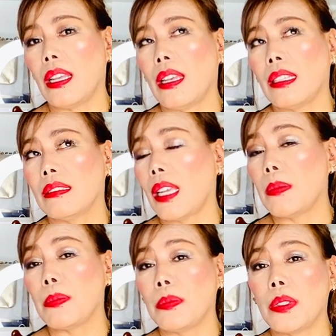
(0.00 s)
And
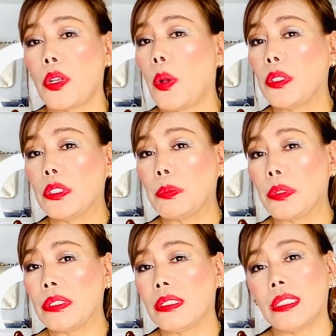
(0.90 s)
I'm going to
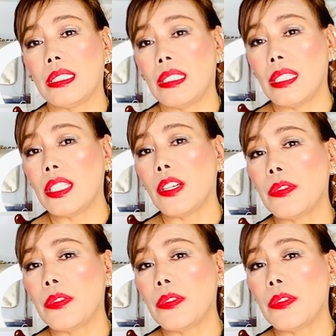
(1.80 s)
put the link